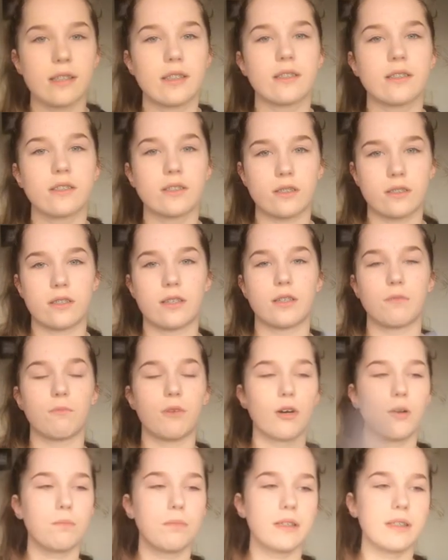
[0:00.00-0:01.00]
this song
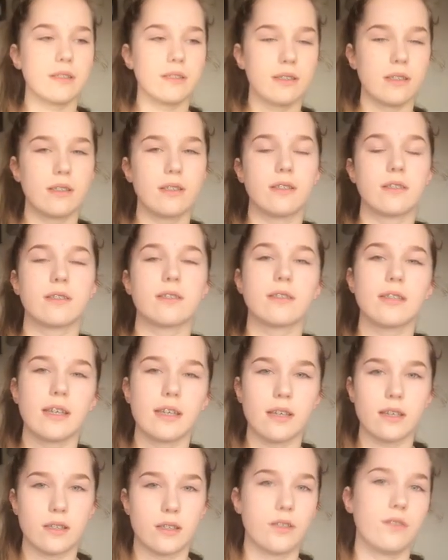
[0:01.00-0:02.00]
anymore, please can you sing
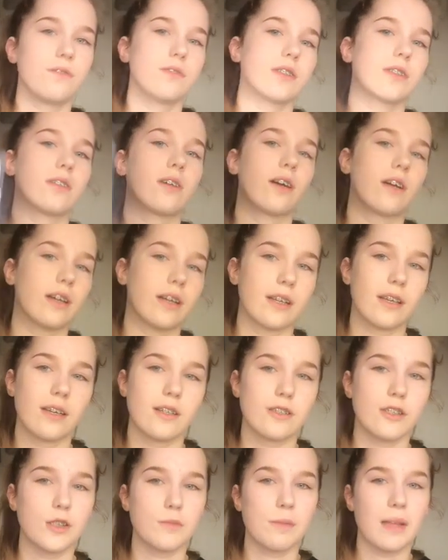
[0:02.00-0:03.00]
another song? And I'll just be